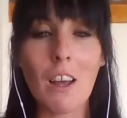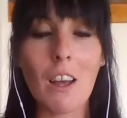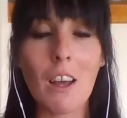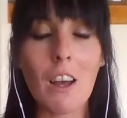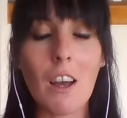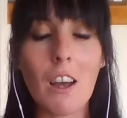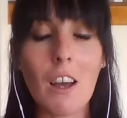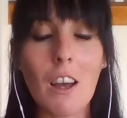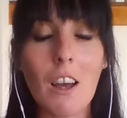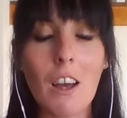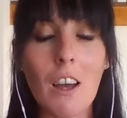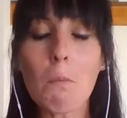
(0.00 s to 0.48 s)

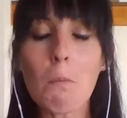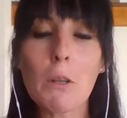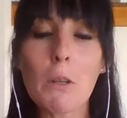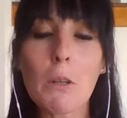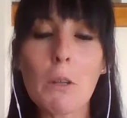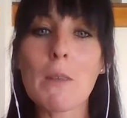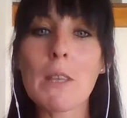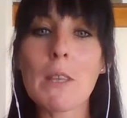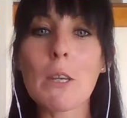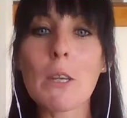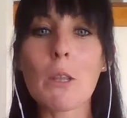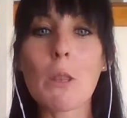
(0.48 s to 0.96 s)

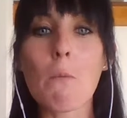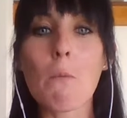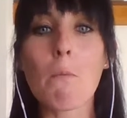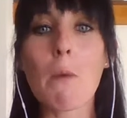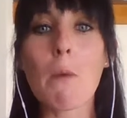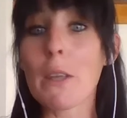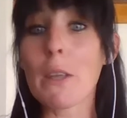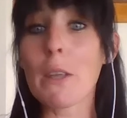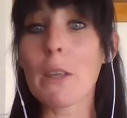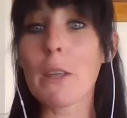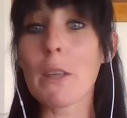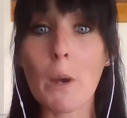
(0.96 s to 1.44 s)
Accomplishments are the
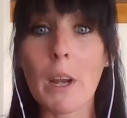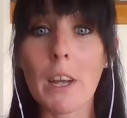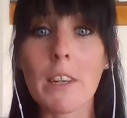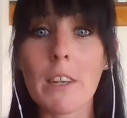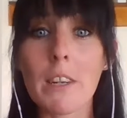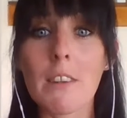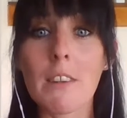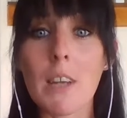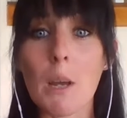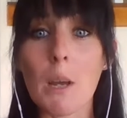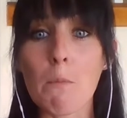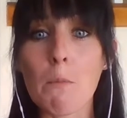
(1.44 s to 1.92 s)
best way to
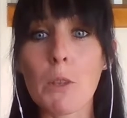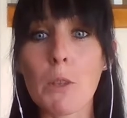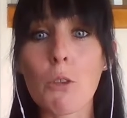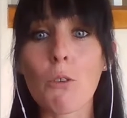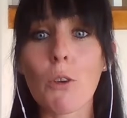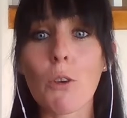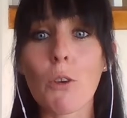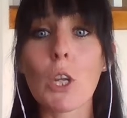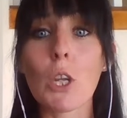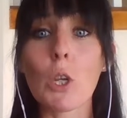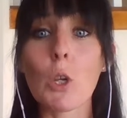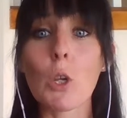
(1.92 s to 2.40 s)

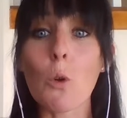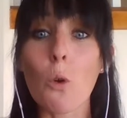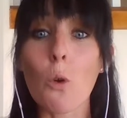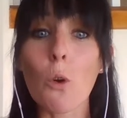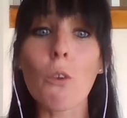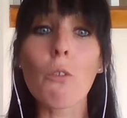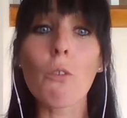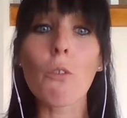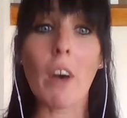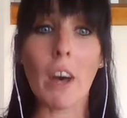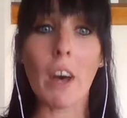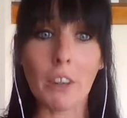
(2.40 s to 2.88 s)
demonstrate
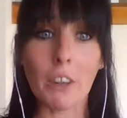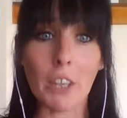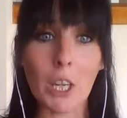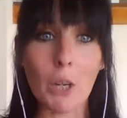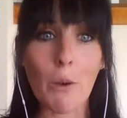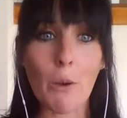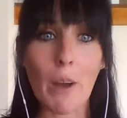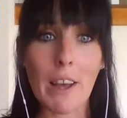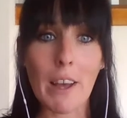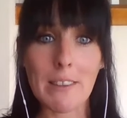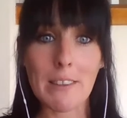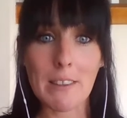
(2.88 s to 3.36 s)
your value
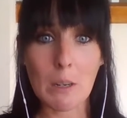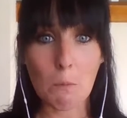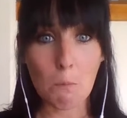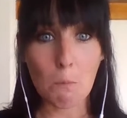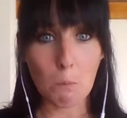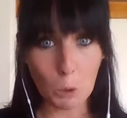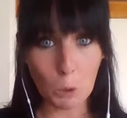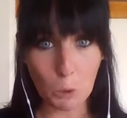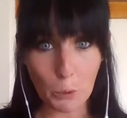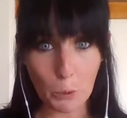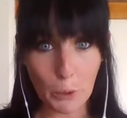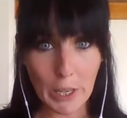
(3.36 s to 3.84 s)
as an
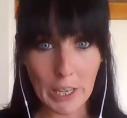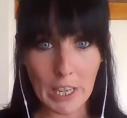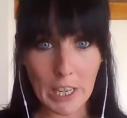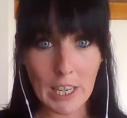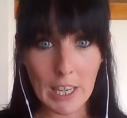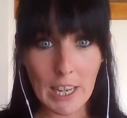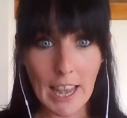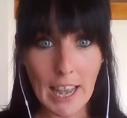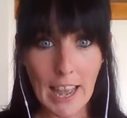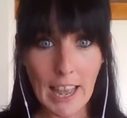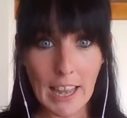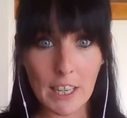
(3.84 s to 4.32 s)

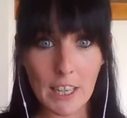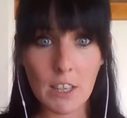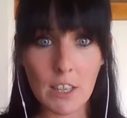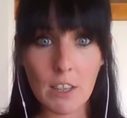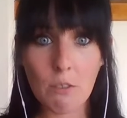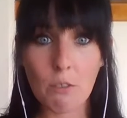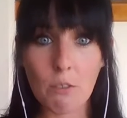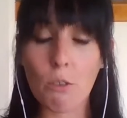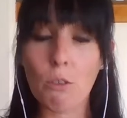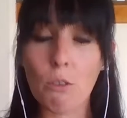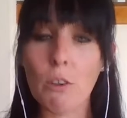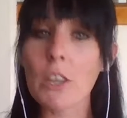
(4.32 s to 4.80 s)
employee and
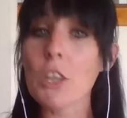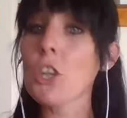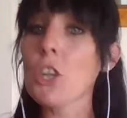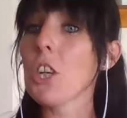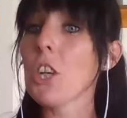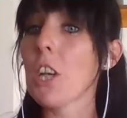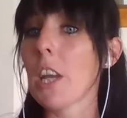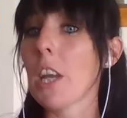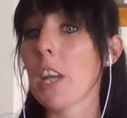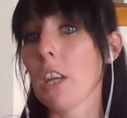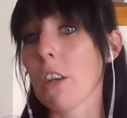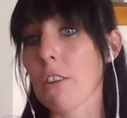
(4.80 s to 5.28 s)

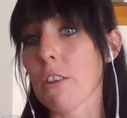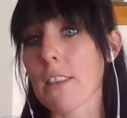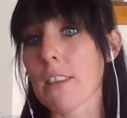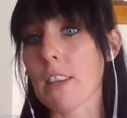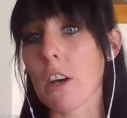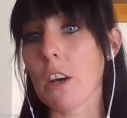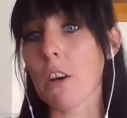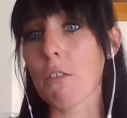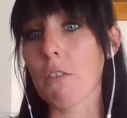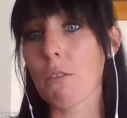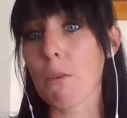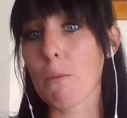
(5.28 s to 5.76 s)
differentiate
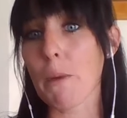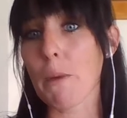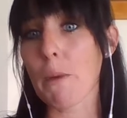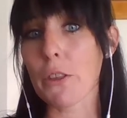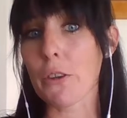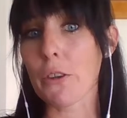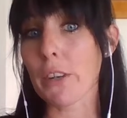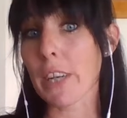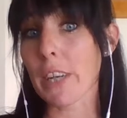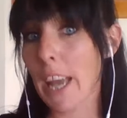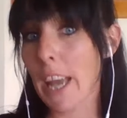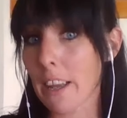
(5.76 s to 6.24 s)
yourself from
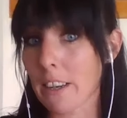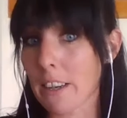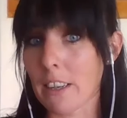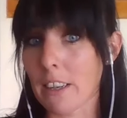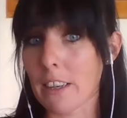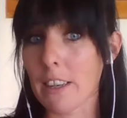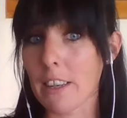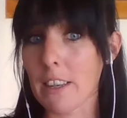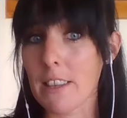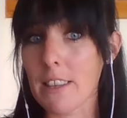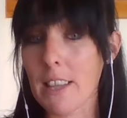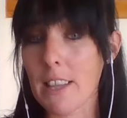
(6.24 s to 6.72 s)
other
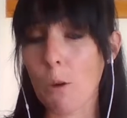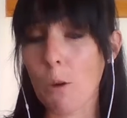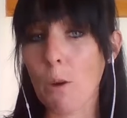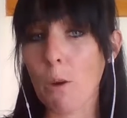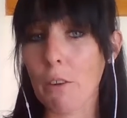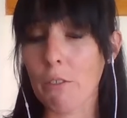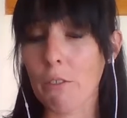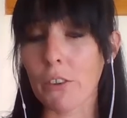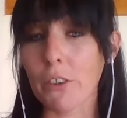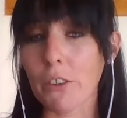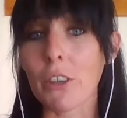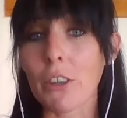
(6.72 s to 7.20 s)
candidates.
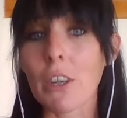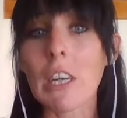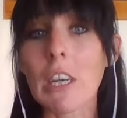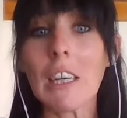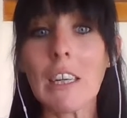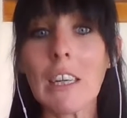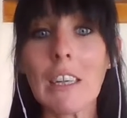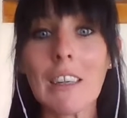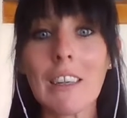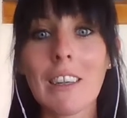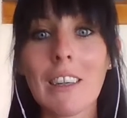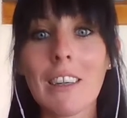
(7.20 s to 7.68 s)
However,
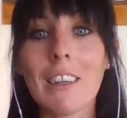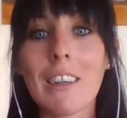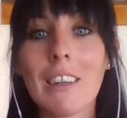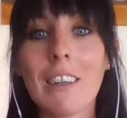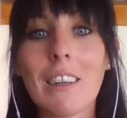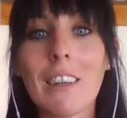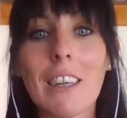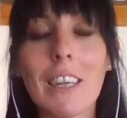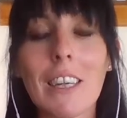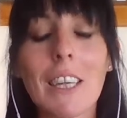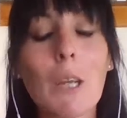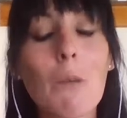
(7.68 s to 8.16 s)

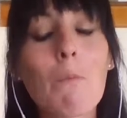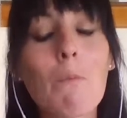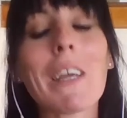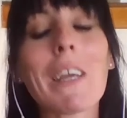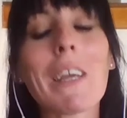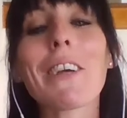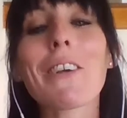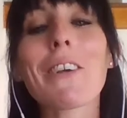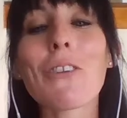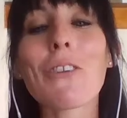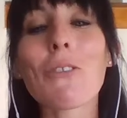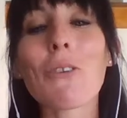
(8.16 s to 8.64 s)
it can be
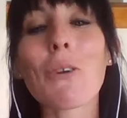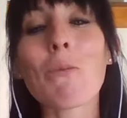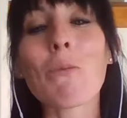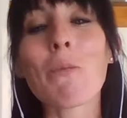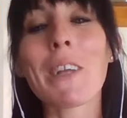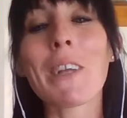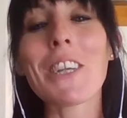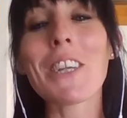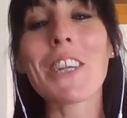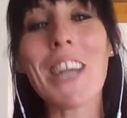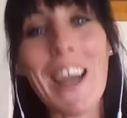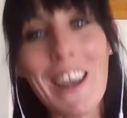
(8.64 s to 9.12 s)

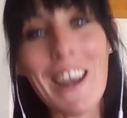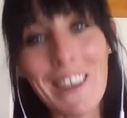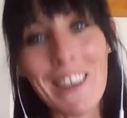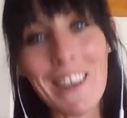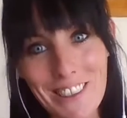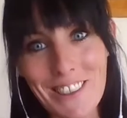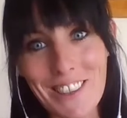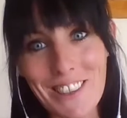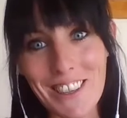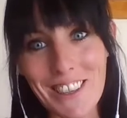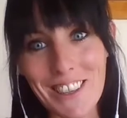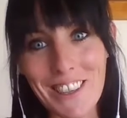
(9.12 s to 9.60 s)
extremely
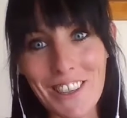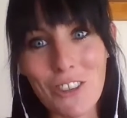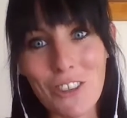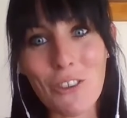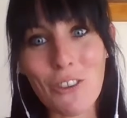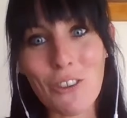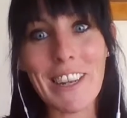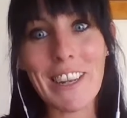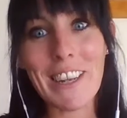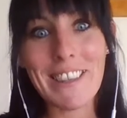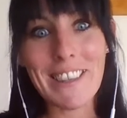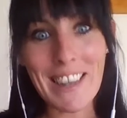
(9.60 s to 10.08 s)
challenging to
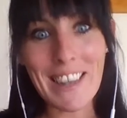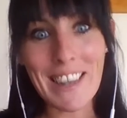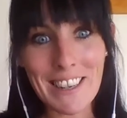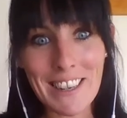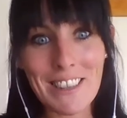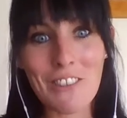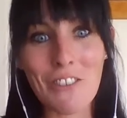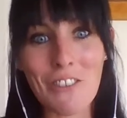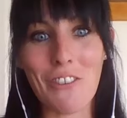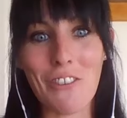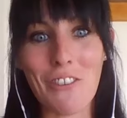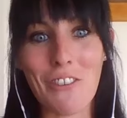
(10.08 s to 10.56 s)

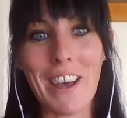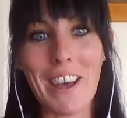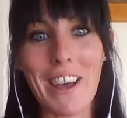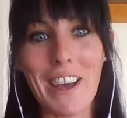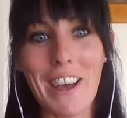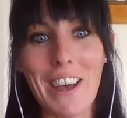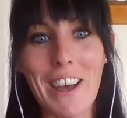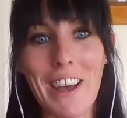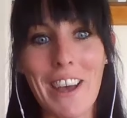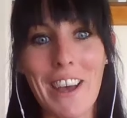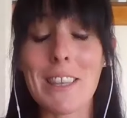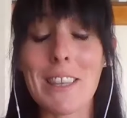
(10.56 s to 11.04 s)
identify
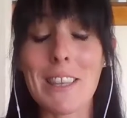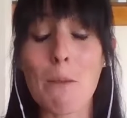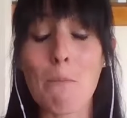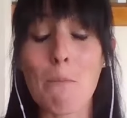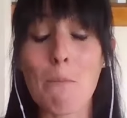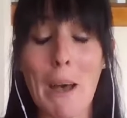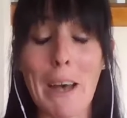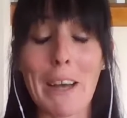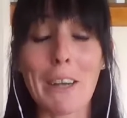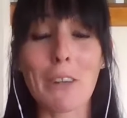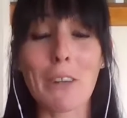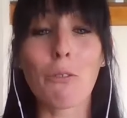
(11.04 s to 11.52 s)
these
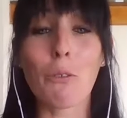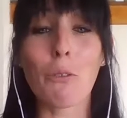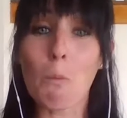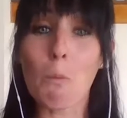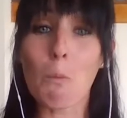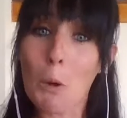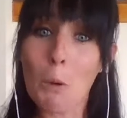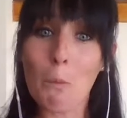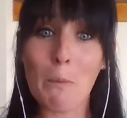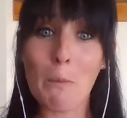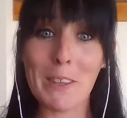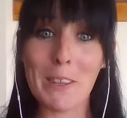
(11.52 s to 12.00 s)
impactful
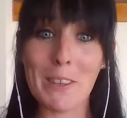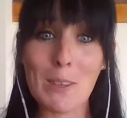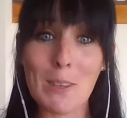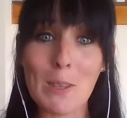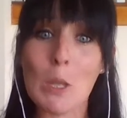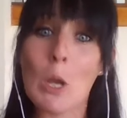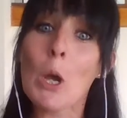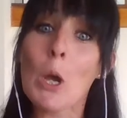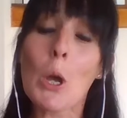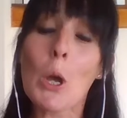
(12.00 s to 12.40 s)
moments.